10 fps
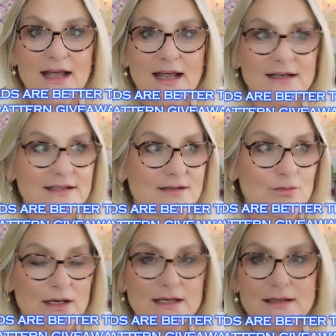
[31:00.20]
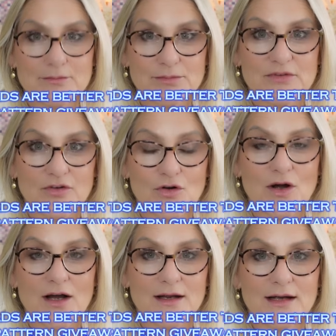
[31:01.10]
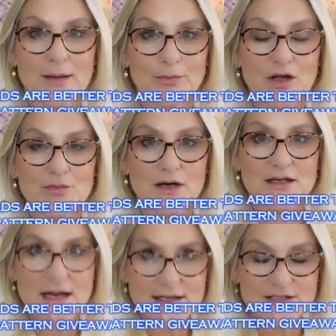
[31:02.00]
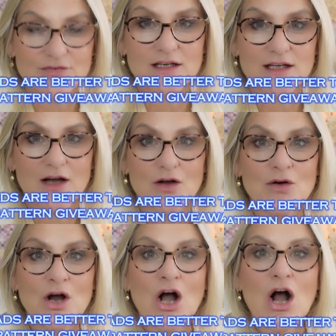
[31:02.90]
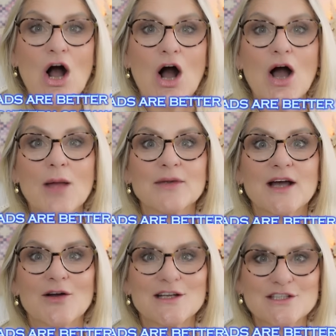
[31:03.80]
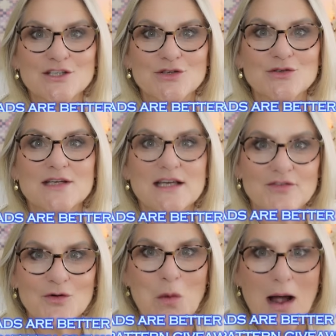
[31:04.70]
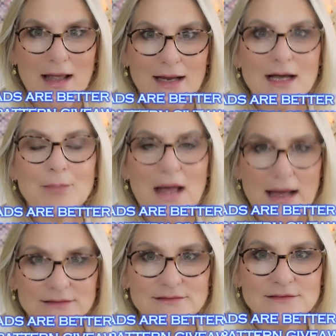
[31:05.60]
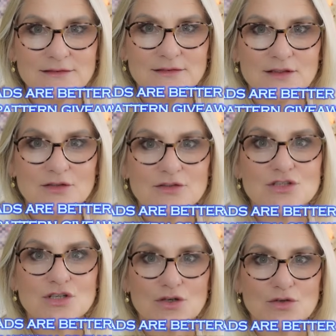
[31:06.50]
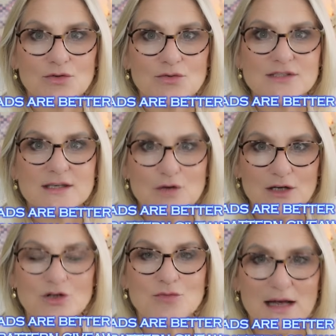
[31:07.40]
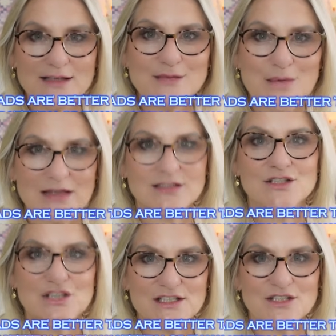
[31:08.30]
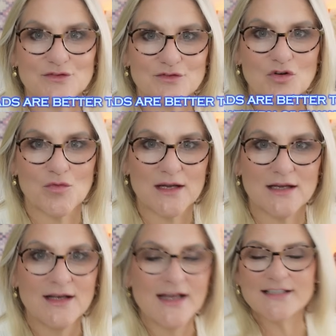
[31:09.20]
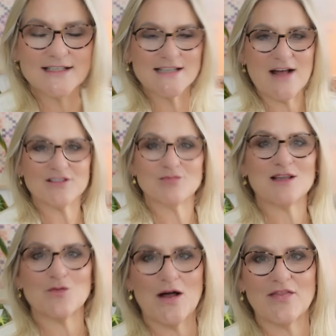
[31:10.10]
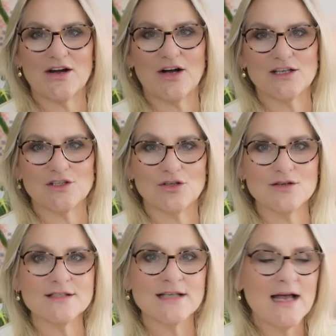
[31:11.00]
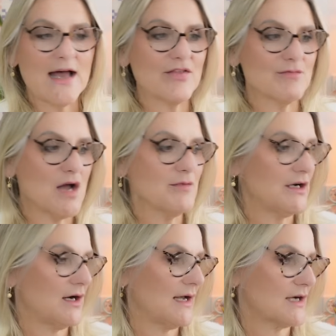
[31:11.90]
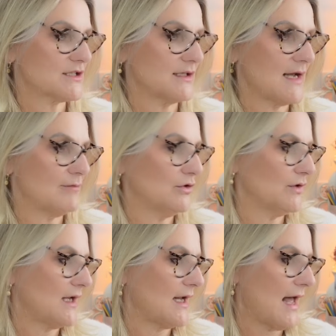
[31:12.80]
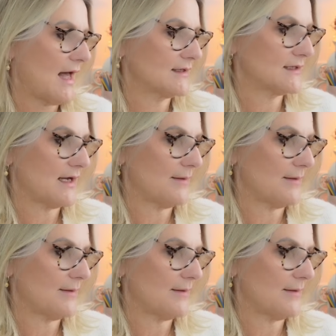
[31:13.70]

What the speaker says: end of the week, before I upload my next video, I'm going to give away a pattern to someone who makes a pattern suggestion for me. It doesn't have to be the one that I use. At the moment, I actually am looking at